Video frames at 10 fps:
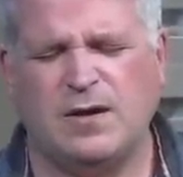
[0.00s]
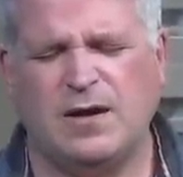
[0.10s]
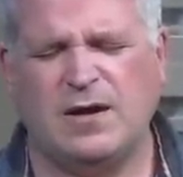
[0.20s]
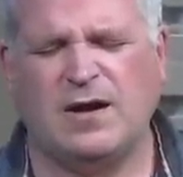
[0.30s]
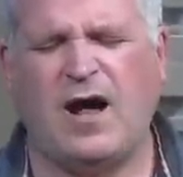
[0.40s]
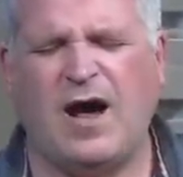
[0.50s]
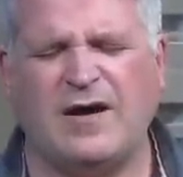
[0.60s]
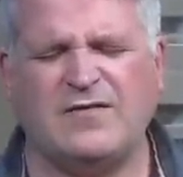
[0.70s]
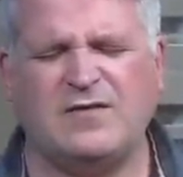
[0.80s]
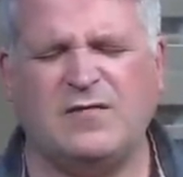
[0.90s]
and an
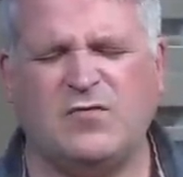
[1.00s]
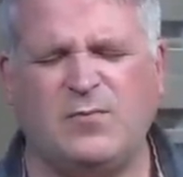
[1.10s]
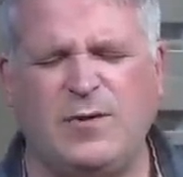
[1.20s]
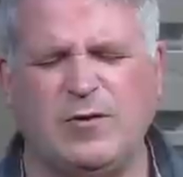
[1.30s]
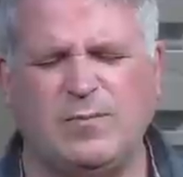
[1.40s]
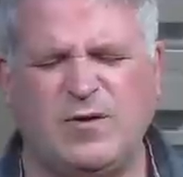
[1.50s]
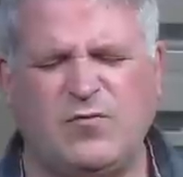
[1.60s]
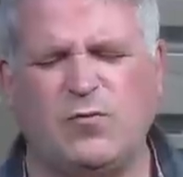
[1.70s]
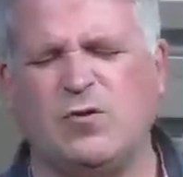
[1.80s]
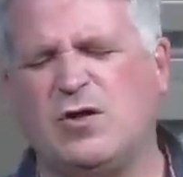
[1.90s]
honesty of spirit
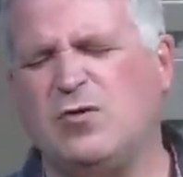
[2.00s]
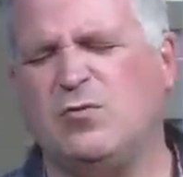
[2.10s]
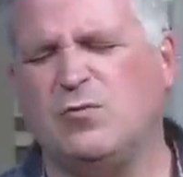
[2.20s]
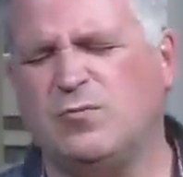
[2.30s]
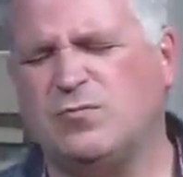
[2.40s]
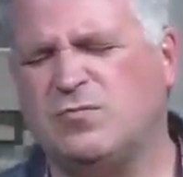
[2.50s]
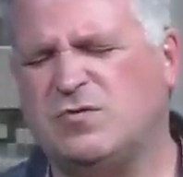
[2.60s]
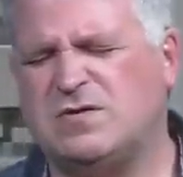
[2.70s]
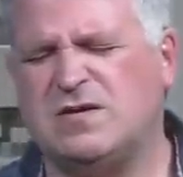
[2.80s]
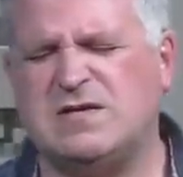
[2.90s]
before you
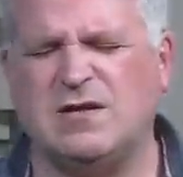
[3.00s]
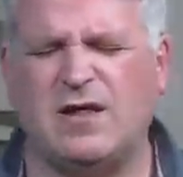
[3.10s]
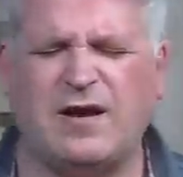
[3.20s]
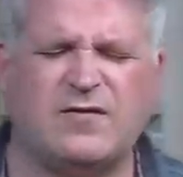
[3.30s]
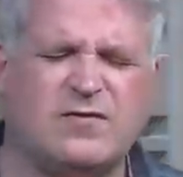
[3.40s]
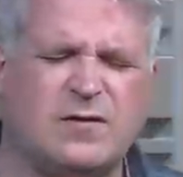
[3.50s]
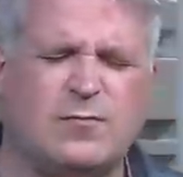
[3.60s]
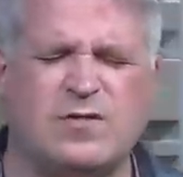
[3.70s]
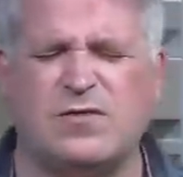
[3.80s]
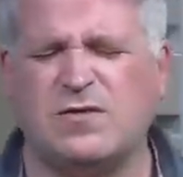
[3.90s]
to deal honestly
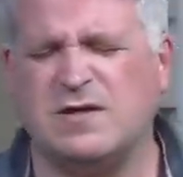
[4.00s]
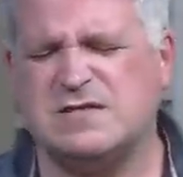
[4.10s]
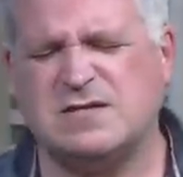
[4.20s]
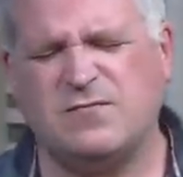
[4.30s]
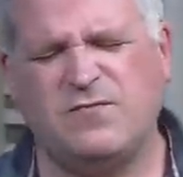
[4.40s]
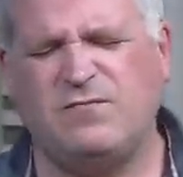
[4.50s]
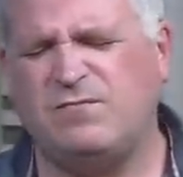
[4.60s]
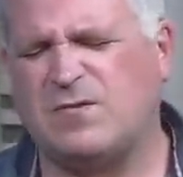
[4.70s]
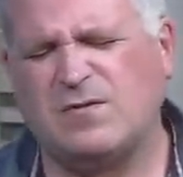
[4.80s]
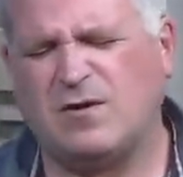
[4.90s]
with the things that
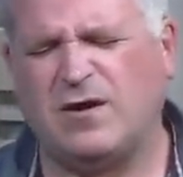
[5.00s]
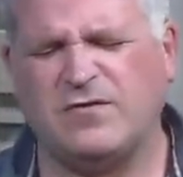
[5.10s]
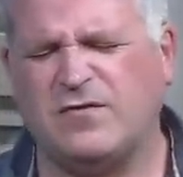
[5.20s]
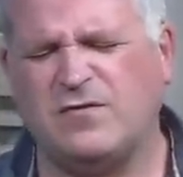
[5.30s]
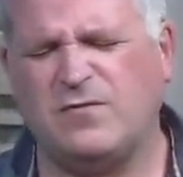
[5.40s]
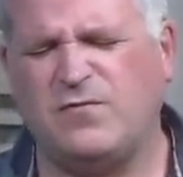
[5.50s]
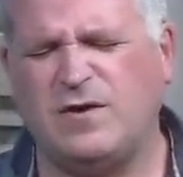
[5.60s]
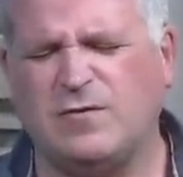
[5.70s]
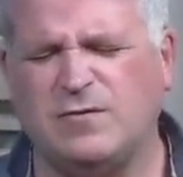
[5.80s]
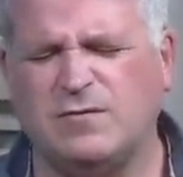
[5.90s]
cause us to
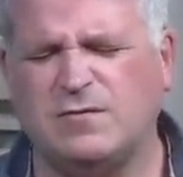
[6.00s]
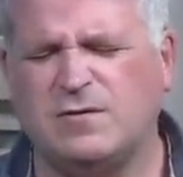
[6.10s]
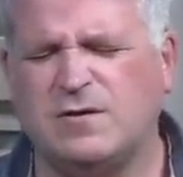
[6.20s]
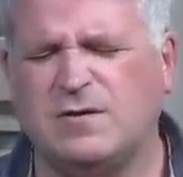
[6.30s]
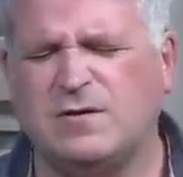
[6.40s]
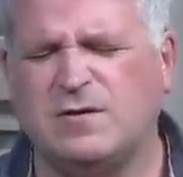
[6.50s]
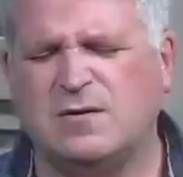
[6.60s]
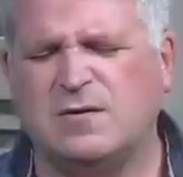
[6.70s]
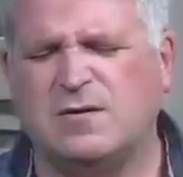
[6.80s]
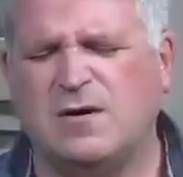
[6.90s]
fear.
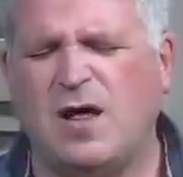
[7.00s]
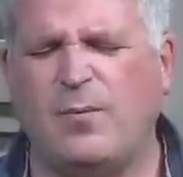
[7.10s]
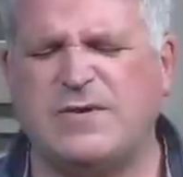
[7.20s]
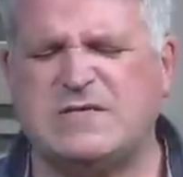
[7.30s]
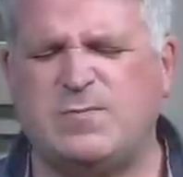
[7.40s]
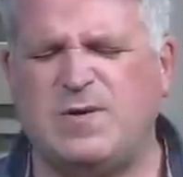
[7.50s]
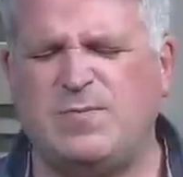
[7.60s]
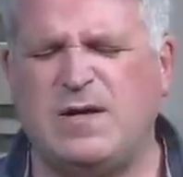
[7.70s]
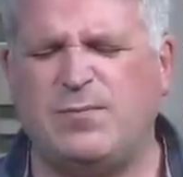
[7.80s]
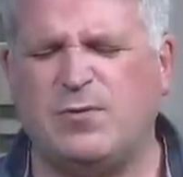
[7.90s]
Help us to be
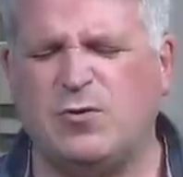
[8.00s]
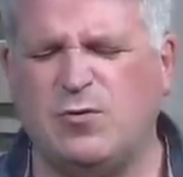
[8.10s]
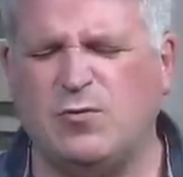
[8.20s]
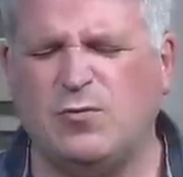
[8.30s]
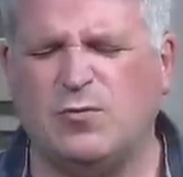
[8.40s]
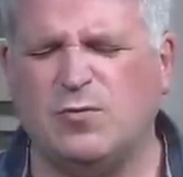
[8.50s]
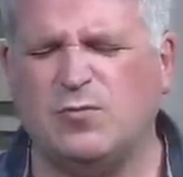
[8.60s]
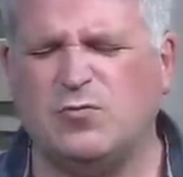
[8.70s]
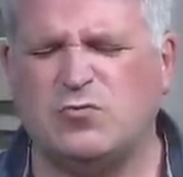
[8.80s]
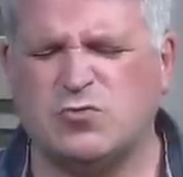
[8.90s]
people who
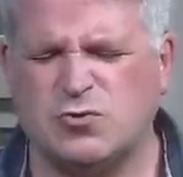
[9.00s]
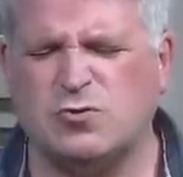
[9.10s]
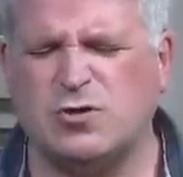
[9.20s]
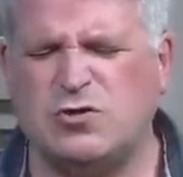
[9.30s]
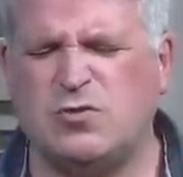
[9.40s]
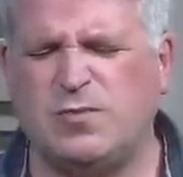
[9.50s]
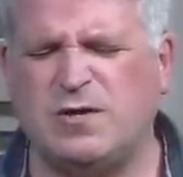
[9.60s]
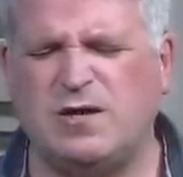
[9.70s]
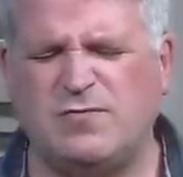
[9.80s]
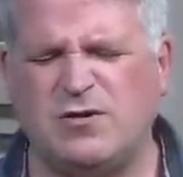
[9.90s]
truly do
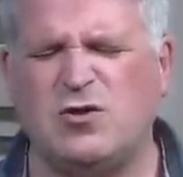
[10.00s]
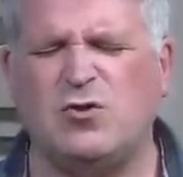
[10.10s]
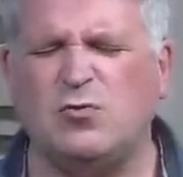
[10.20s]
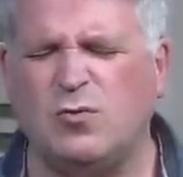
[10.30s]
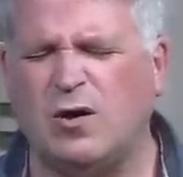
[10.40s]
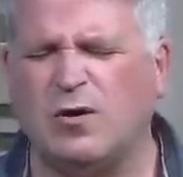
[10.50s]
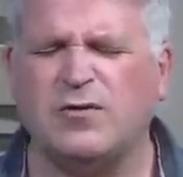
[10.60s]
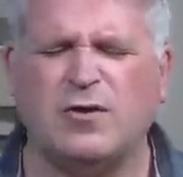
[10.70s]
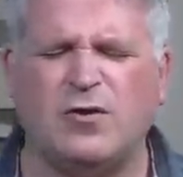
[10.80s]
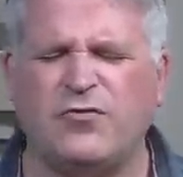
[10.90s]
believe that you are
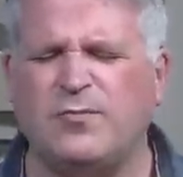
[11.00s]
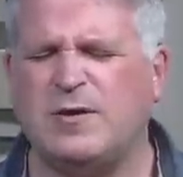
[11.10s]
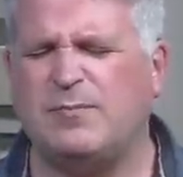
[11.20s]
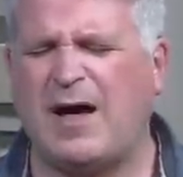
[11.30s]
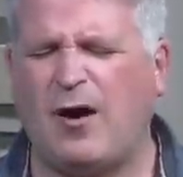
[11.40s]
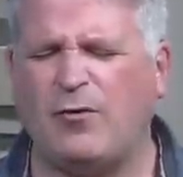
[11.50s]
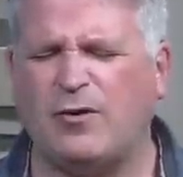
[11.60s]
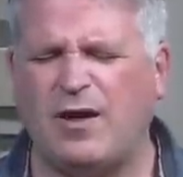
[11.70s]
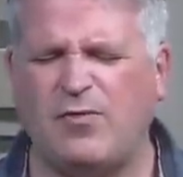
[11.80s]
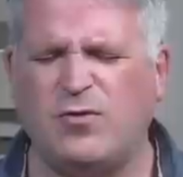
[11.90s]
the ultimate
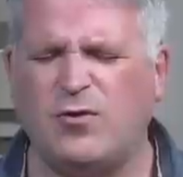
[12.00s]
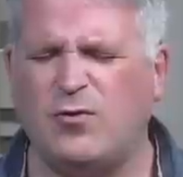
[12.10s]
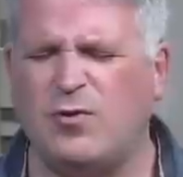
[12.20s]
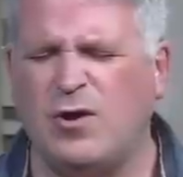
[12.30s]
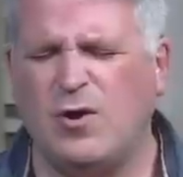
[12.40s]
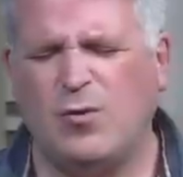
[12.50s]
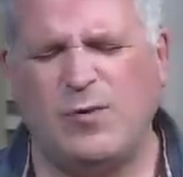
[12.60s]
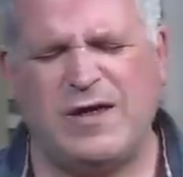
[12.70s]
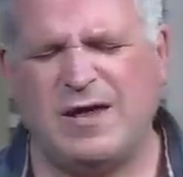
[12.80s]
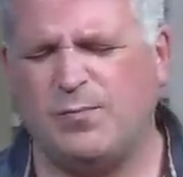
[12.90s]
power, and though
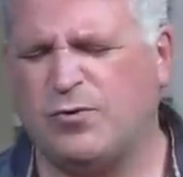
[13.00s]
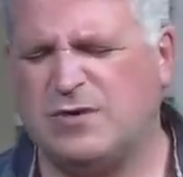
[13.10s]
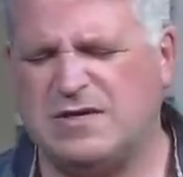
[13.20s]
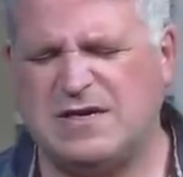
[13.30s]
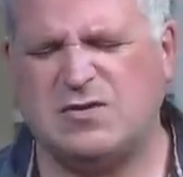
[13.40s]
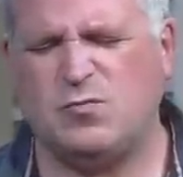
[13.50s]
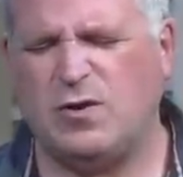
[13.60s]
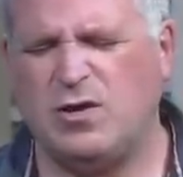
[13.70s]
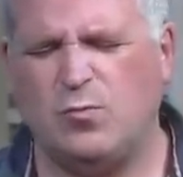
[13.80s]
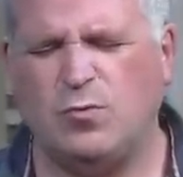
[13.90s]
we can't predict
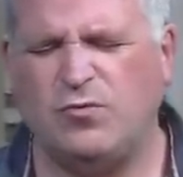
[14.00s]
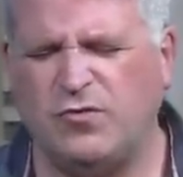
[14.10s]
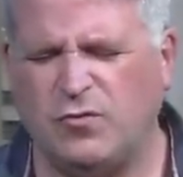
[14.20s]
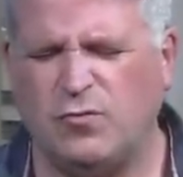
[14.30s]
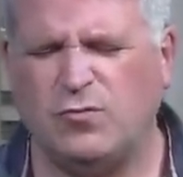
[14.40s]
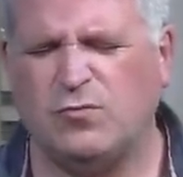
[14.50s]
what you will do,